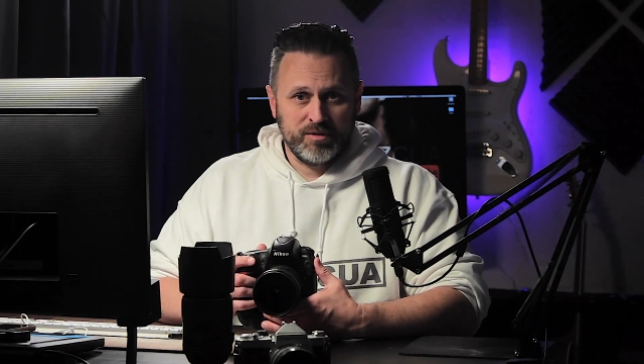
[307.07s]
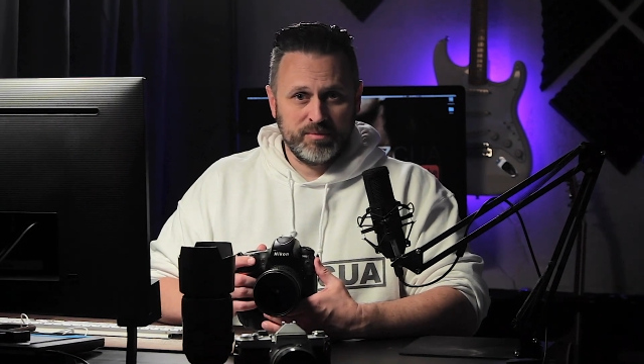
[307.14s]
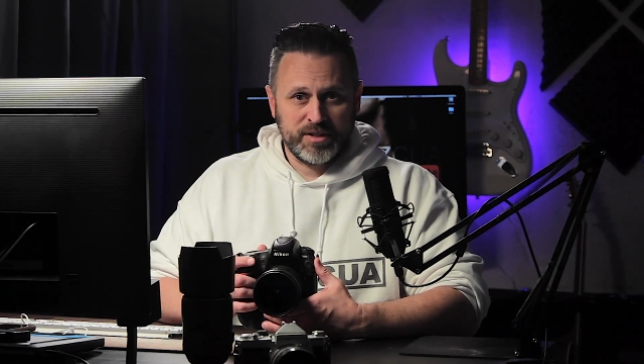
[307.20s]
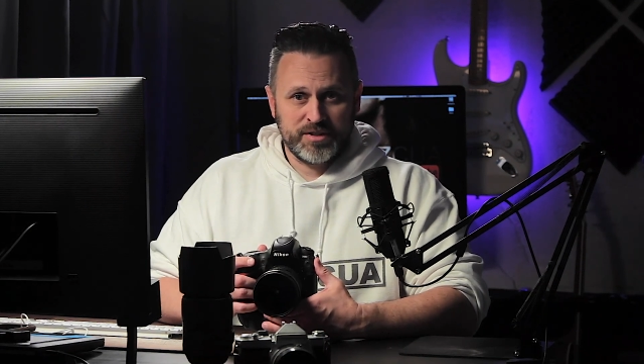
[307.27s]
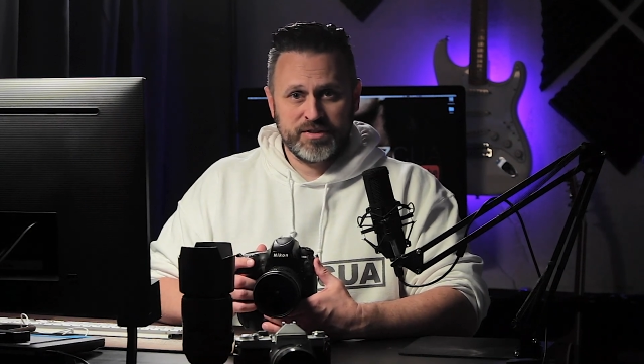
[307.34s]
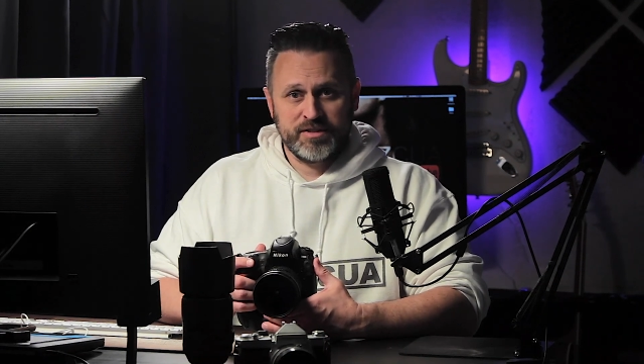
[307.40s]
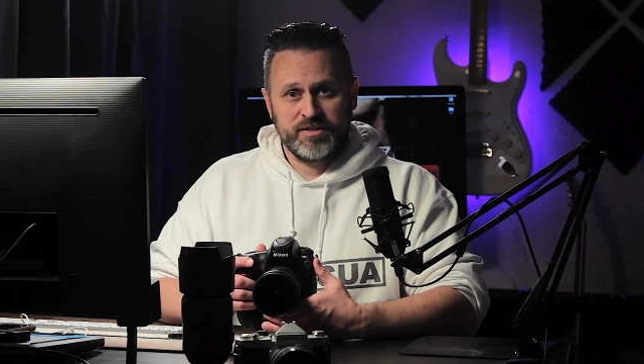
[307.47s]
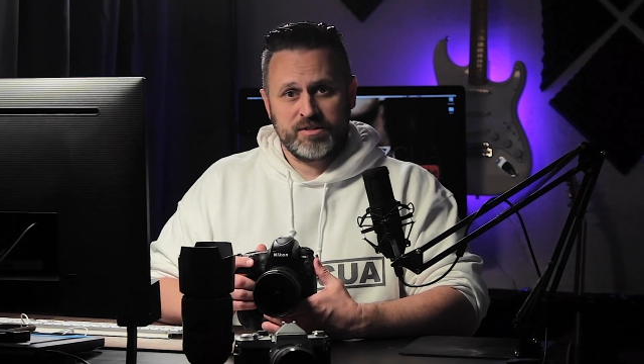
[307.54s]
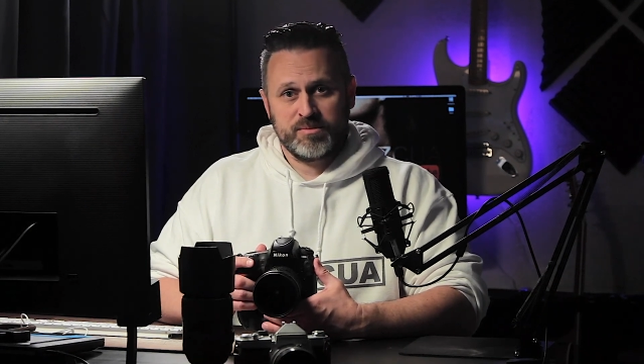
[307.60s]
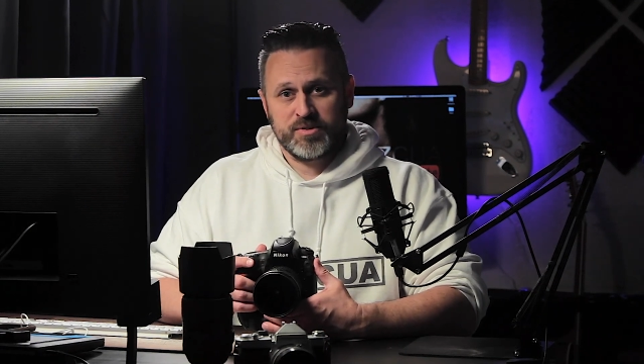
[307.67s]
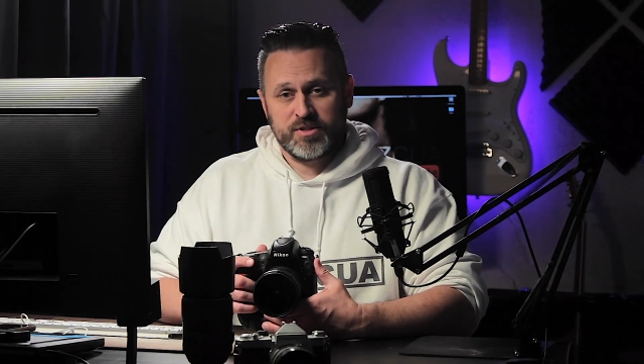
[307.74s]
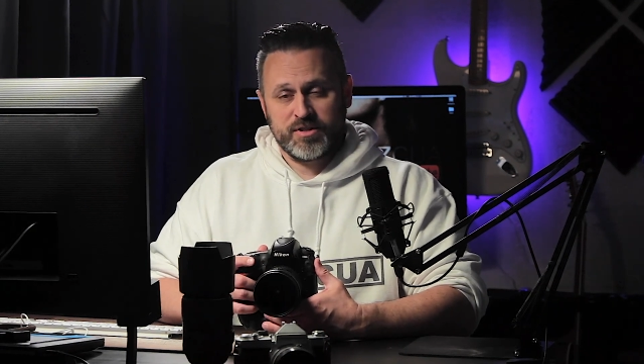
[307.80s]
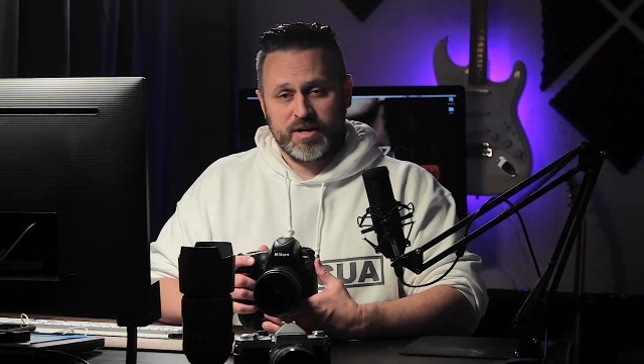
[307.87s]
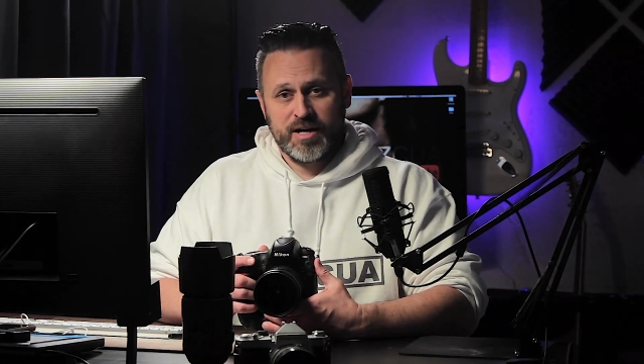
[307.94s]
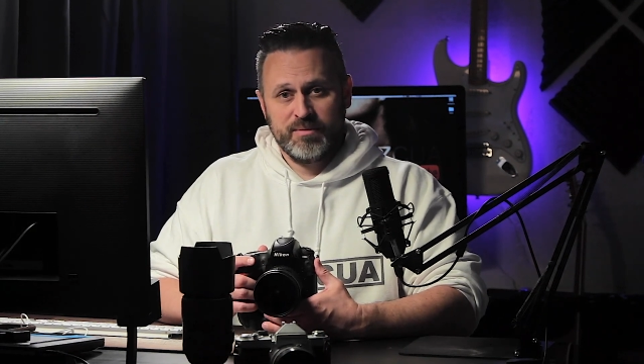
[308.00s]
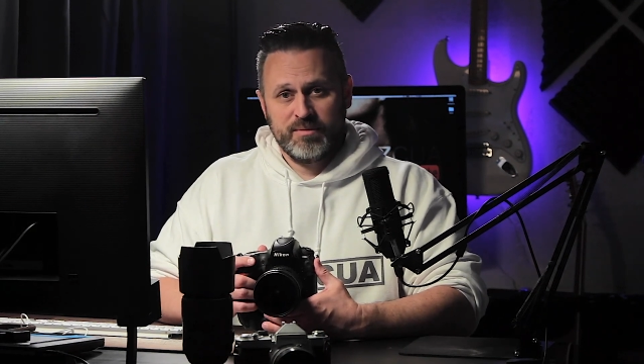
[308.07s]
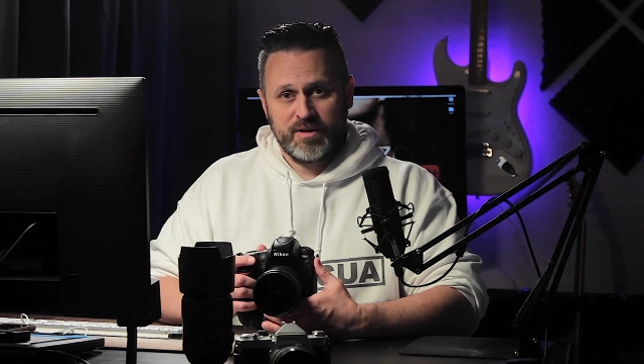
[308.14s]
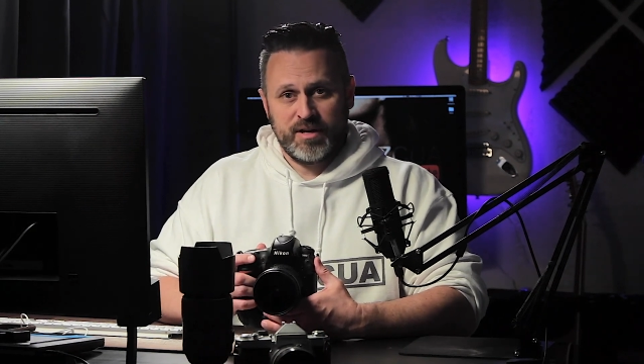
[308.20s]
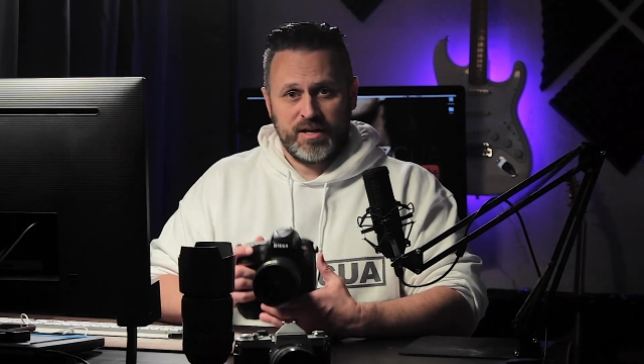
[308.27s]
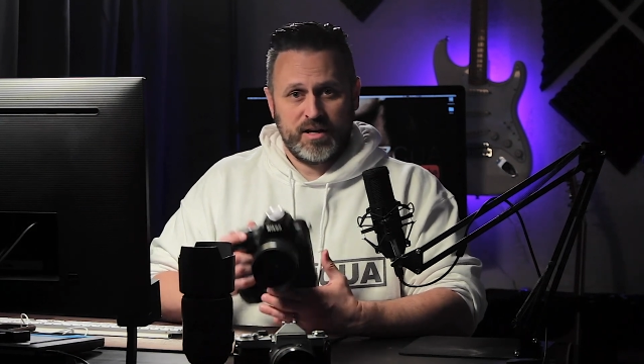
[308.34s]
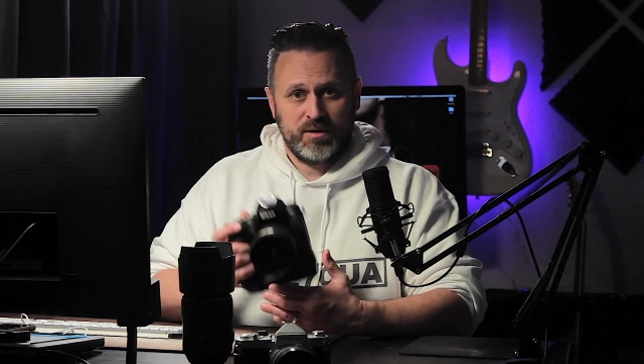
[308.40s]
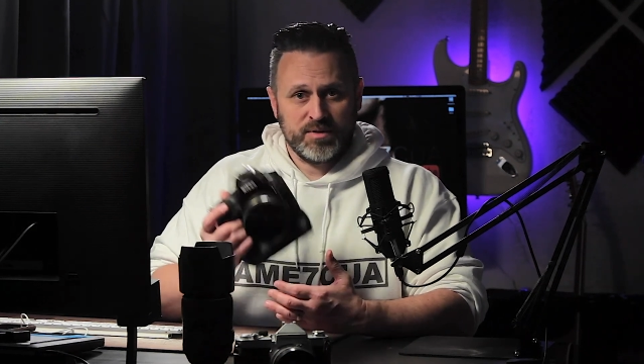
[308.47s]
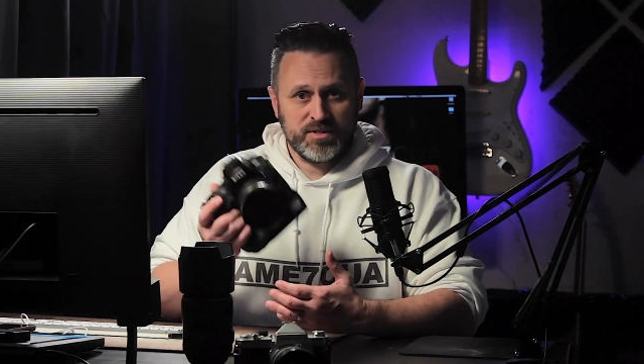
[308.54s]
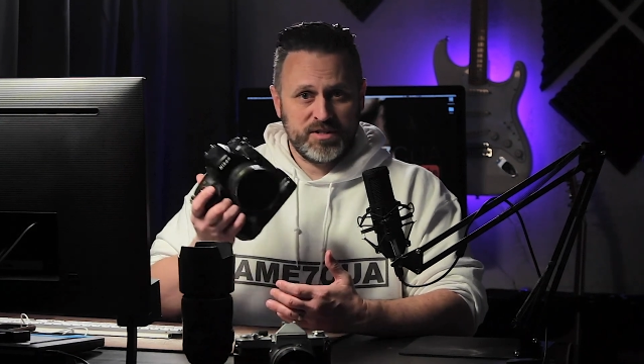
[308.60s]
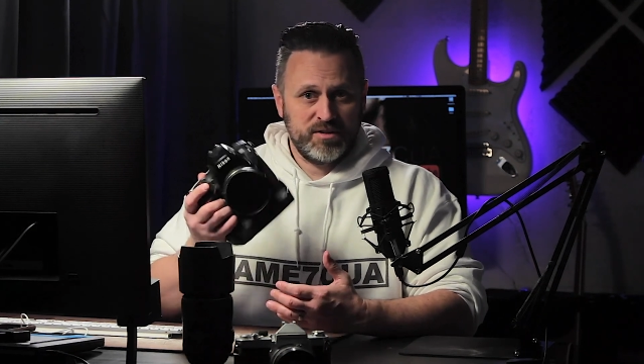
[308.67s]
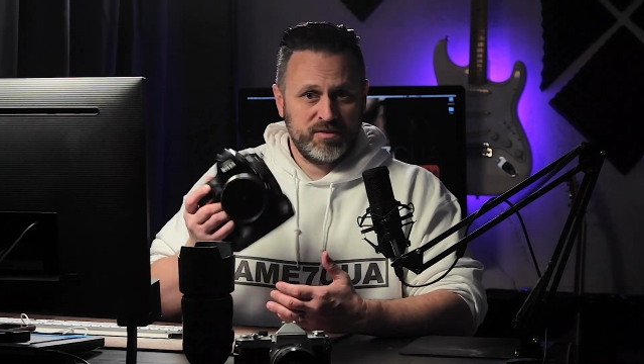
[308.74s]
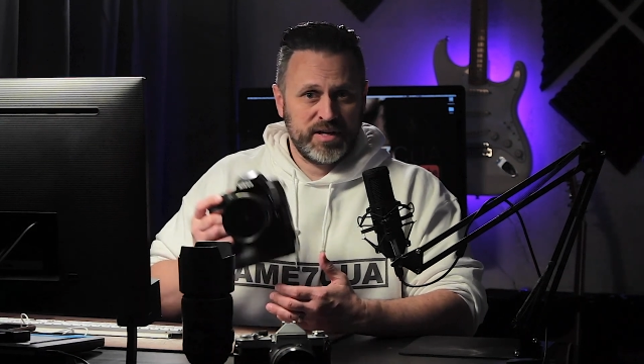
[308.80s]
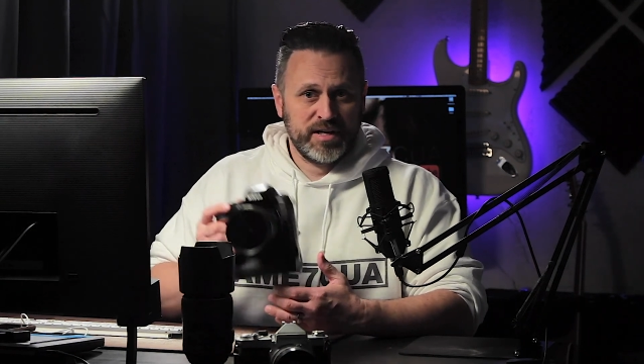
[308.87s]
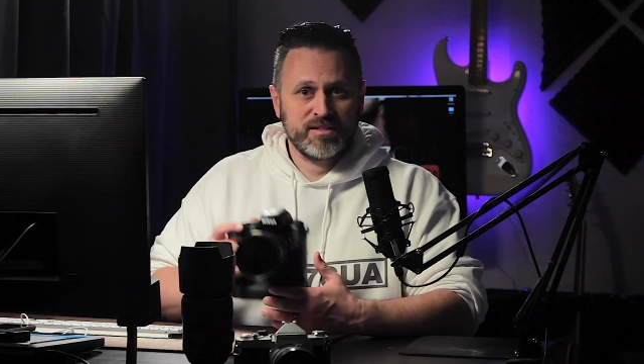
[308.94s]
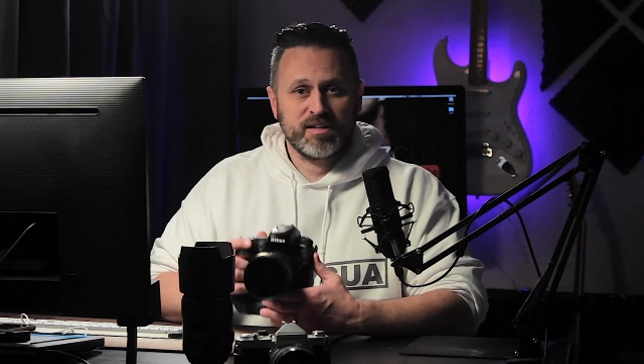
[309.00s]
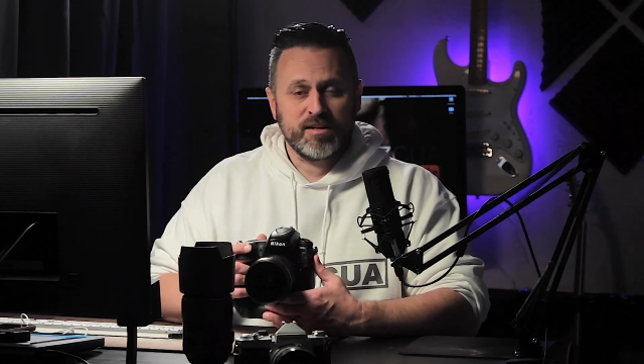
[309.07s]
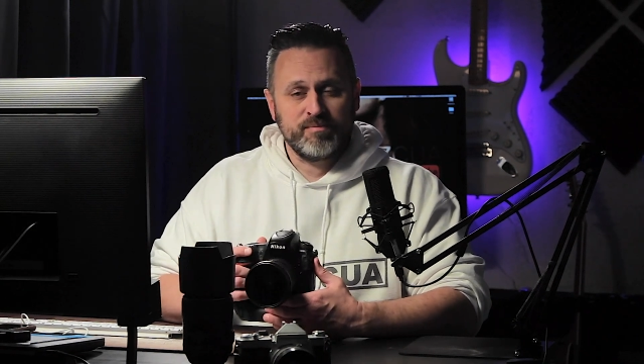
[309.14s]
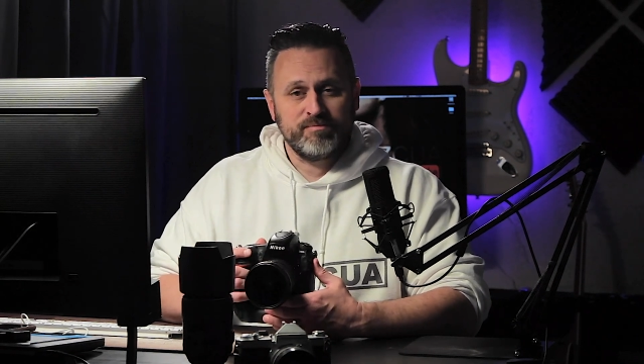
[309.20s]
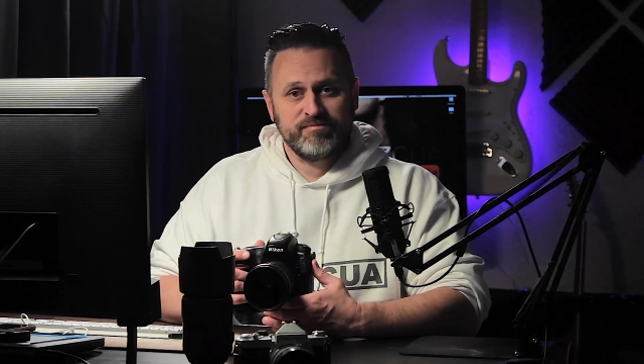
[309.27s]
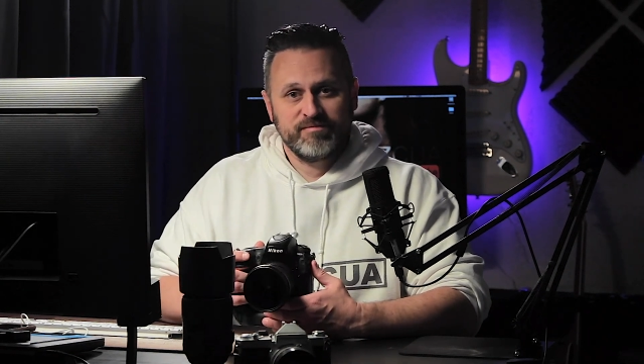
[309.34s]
Make sure you subscribe, and I will see you next time.